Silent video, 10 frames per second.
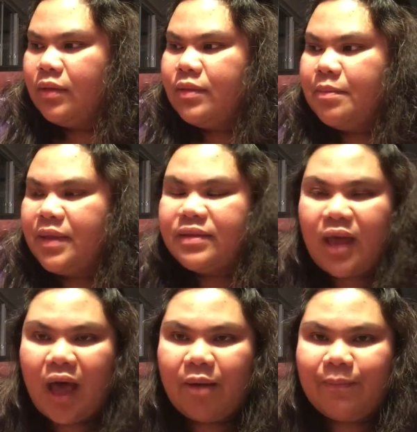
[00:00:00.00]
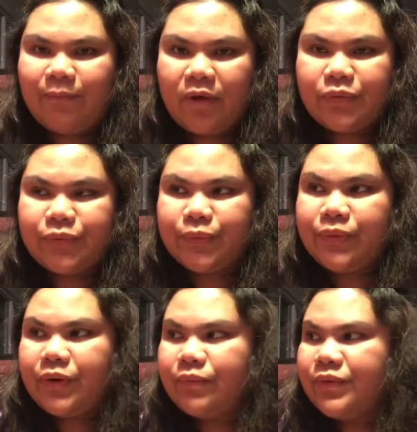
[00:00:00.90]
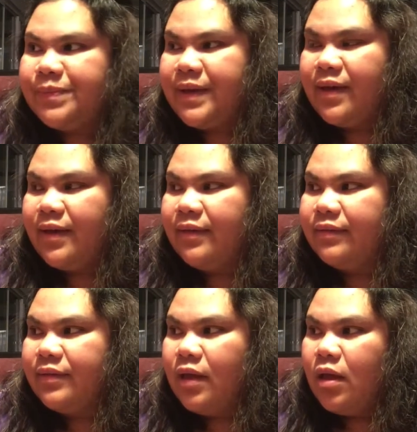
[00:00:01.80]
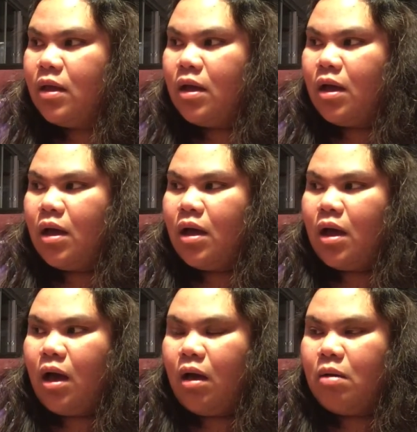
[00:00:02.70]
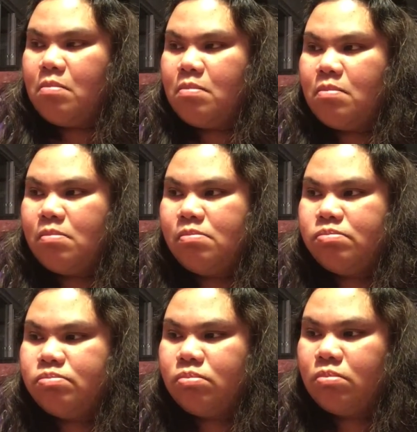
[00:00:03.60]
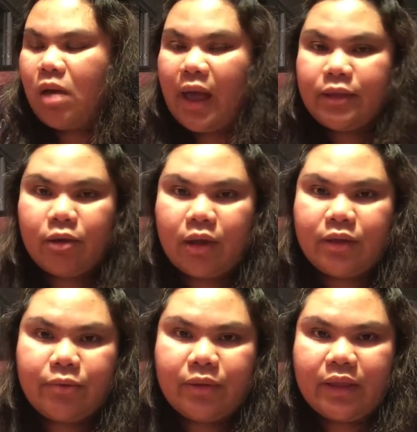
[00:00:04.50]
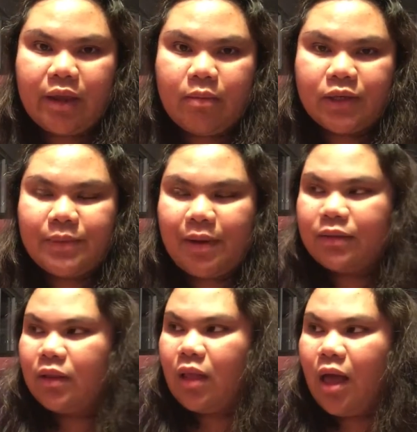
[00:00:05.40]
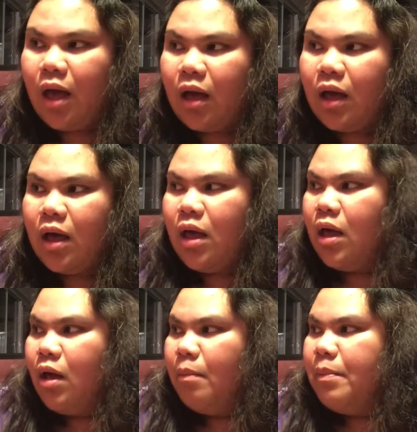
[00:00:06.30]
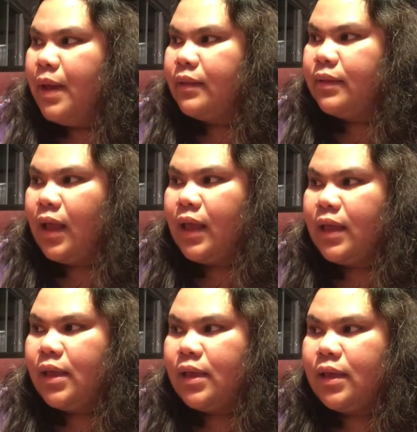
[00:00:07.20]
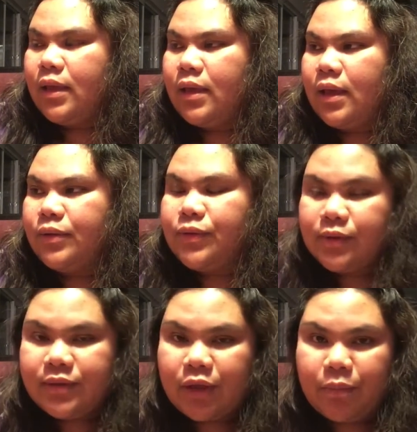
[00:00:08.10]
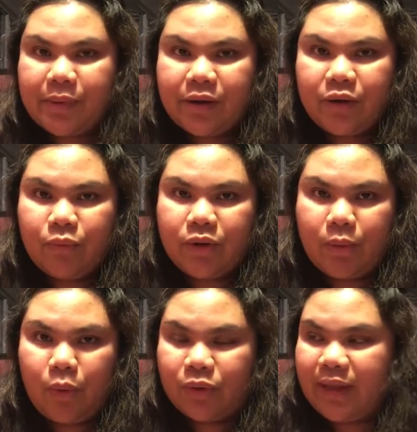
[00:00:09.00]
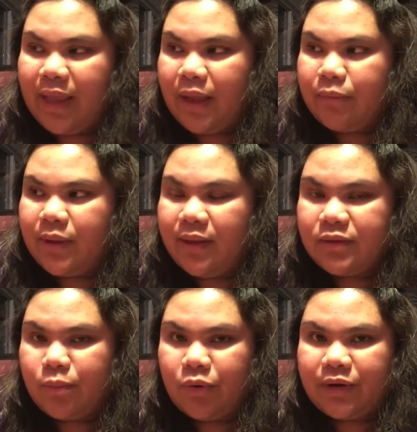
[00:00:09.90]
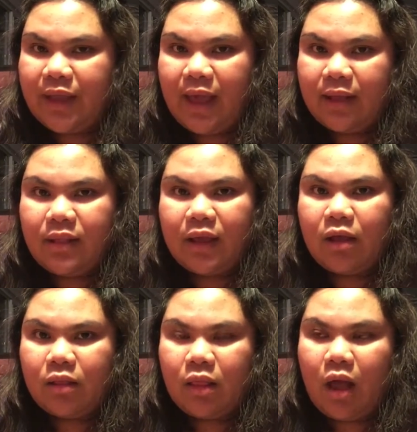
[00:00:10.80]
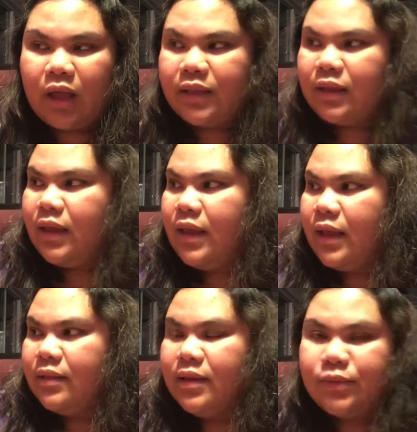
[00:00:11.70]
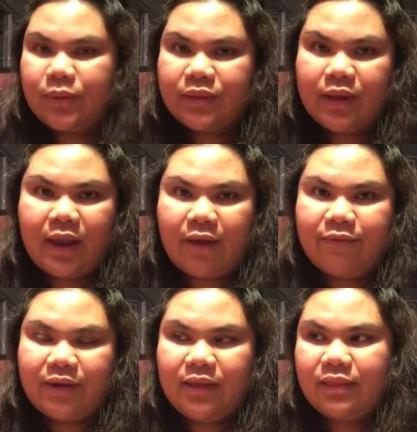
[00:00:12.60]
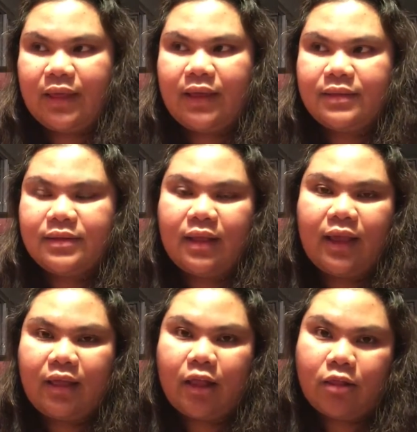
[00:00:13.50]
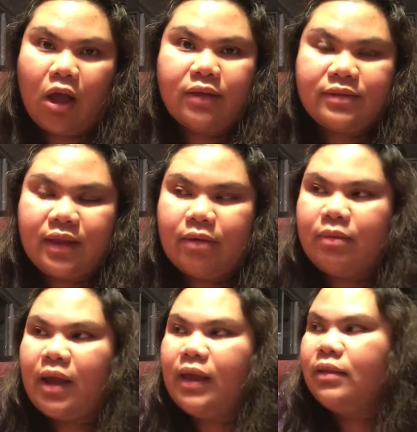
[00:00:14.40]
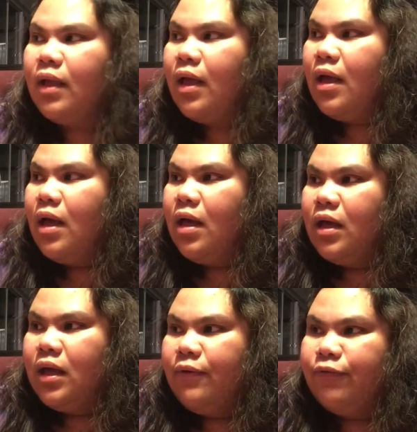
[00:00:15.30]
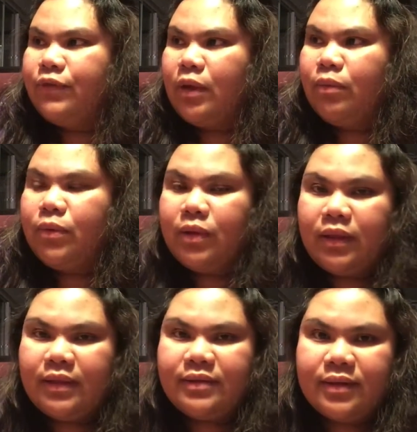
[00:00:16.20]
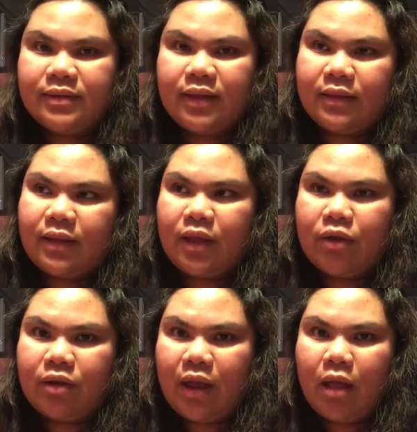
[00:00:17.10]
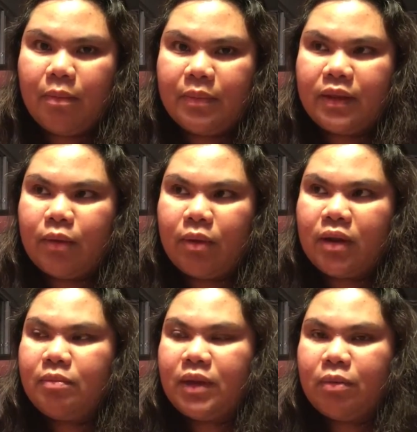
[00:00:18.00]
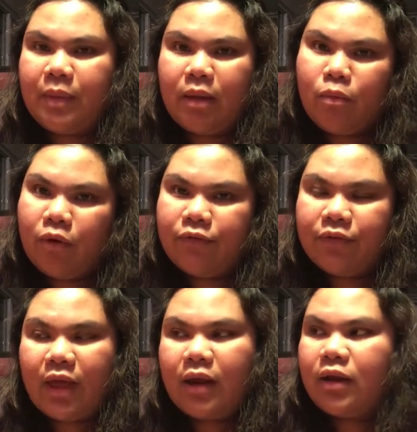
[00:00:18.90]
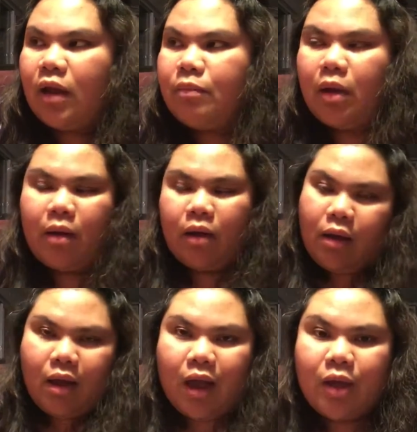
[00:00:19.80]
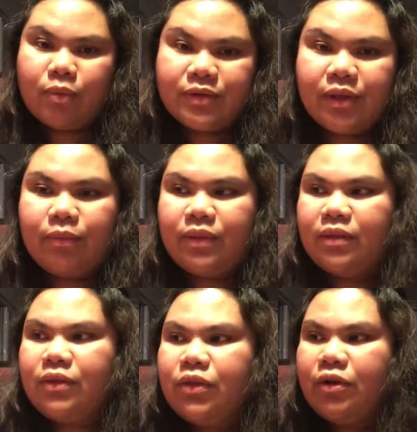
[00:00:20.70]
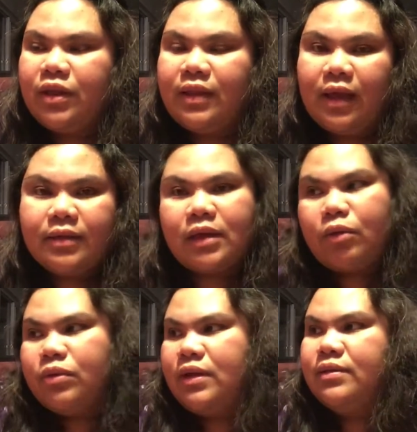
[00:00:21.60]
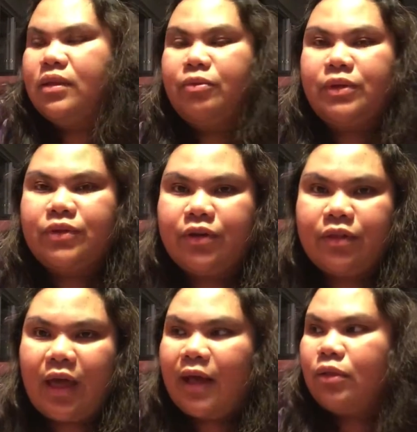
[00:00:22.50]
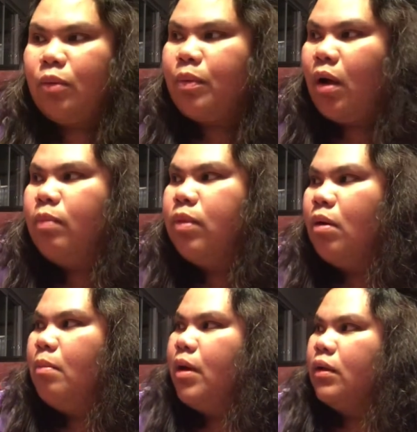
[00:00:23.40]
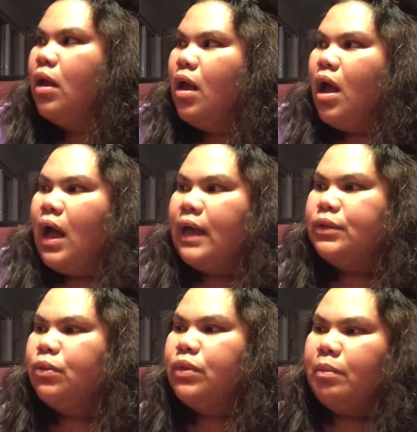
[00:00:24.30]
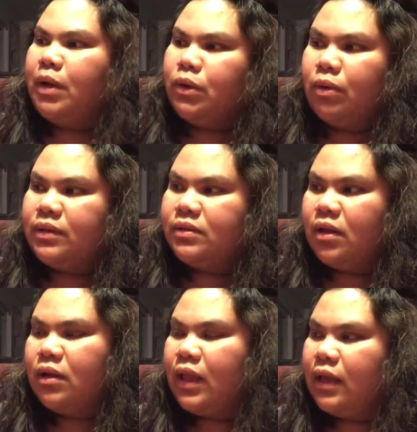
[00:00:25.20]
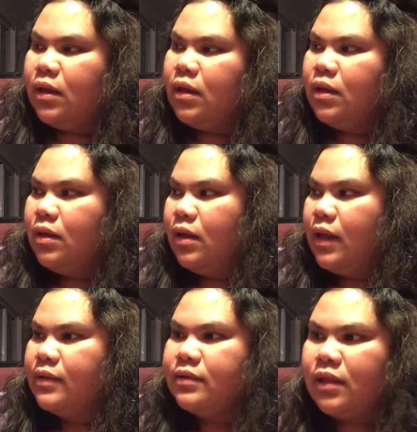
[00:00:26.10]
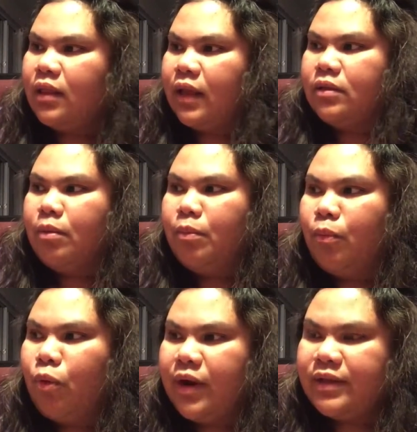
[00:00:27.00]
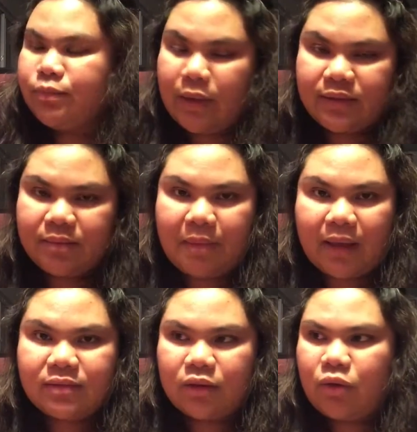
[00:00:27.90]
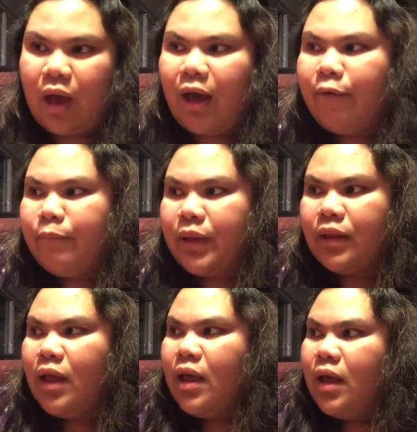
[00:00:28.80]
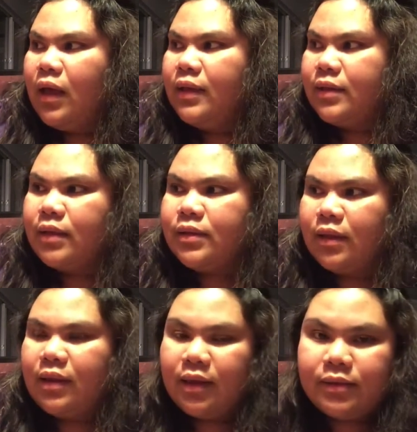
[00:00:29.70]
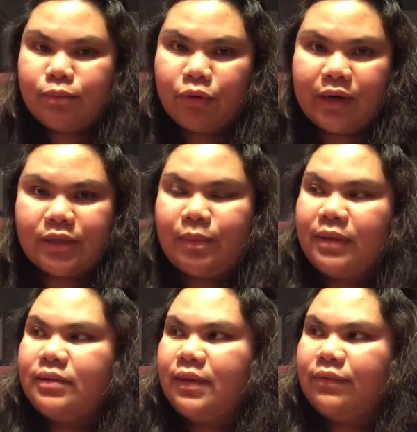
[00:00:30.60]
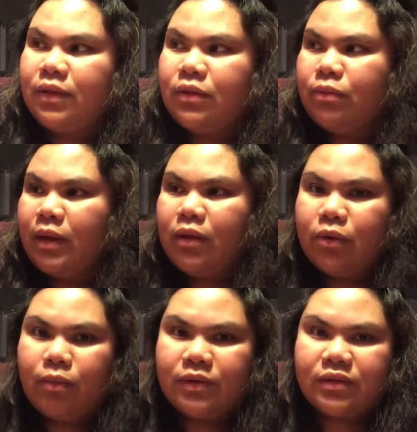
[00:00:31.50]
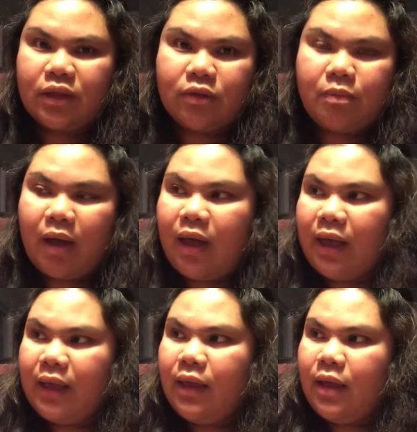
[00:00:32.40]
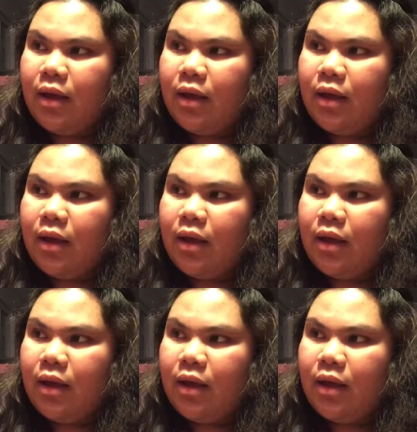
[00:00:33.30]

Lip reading: mishap sooner was because I didn't really care much about the lock. But as soon as I compared it with a Monet, I realized the Monet had like a lock key, and this one didn't have anything. It's not like I lost it, right? If they were really insisting that they couldn't help me, they wanted me to pay more for that. I was still within the 30 days. I could easily return that, no problem. But I told them, I know it's not like the more expensive bags that you have, but it is more expensive than the regular ones that you'd buy.